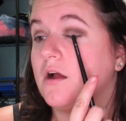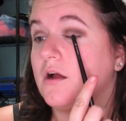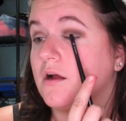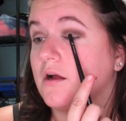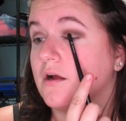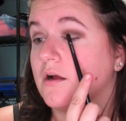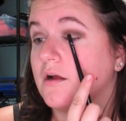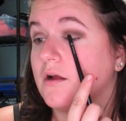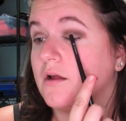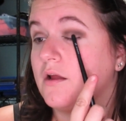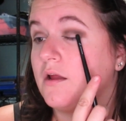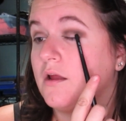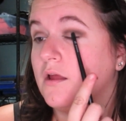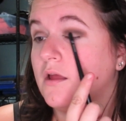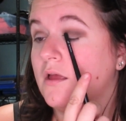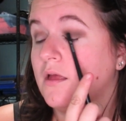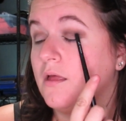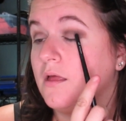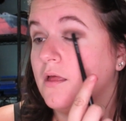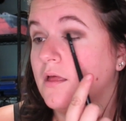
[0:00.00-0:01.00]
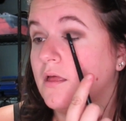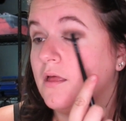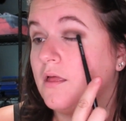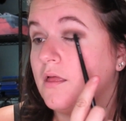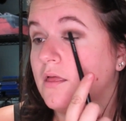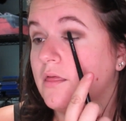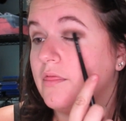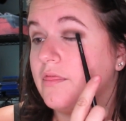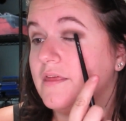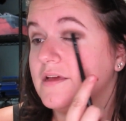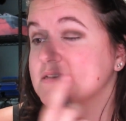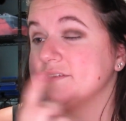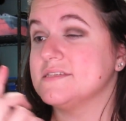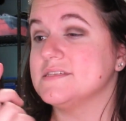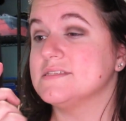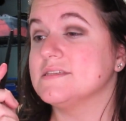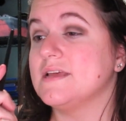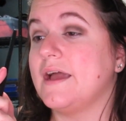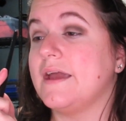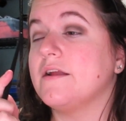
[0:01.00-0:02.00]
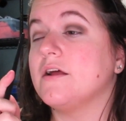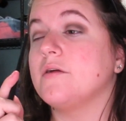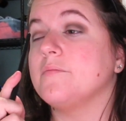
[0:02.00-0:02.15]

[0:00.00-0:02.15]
are this is light